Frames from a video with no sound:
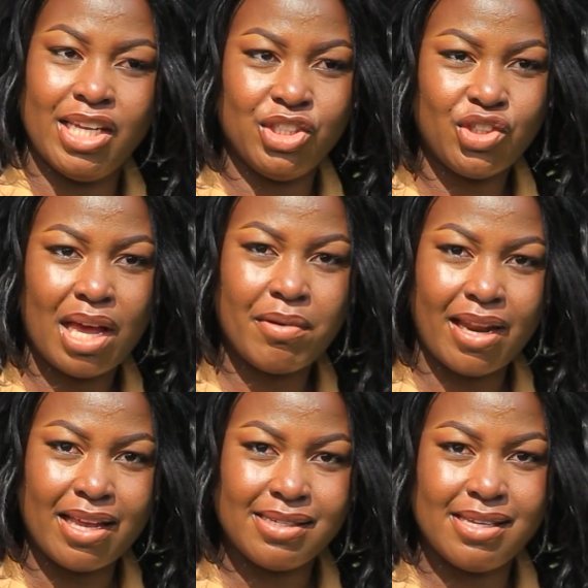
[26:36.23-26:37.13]
Njira
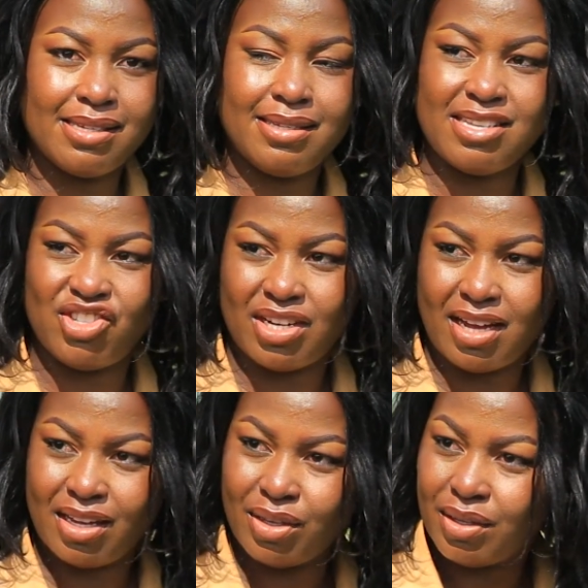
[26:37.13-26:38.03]
bena insisting
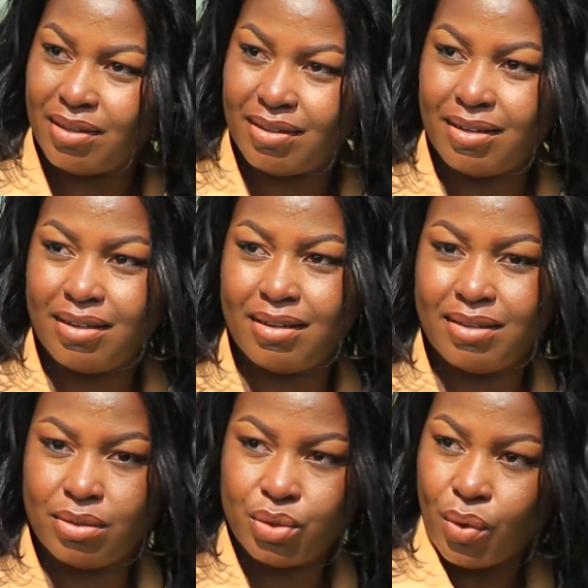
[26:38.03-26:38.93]
njira
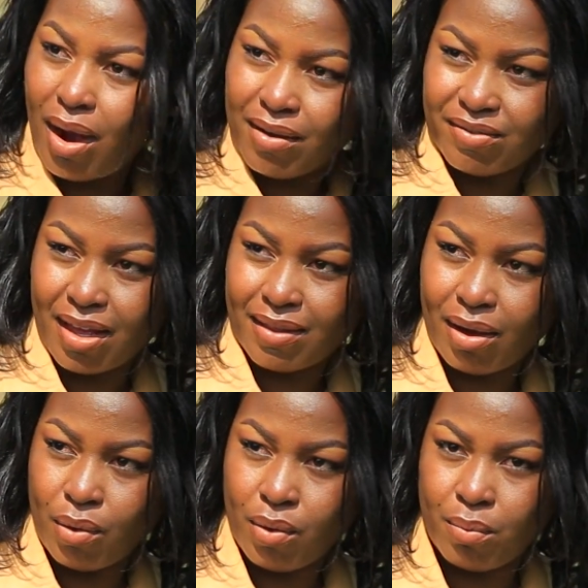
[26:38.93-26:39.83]
to have the other
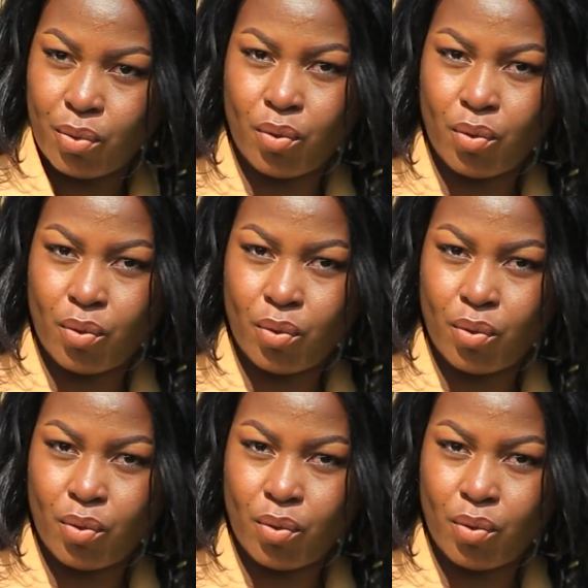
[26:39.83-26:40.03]
home.